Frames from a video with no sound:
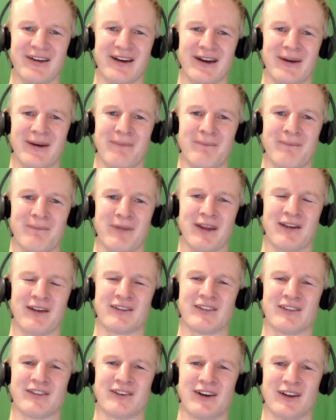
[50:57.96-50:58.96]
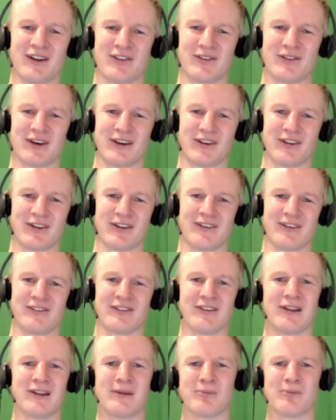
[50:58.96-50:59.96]
Um, exercise regularly,
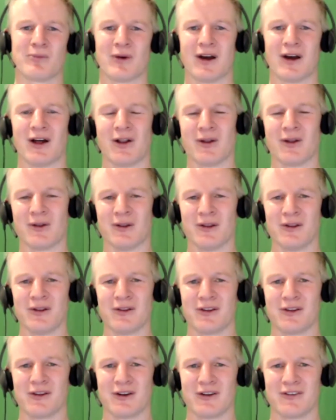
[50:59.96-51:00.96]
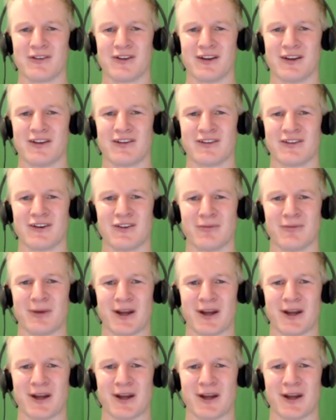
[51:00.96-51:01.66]
sleep well. You know, take yourself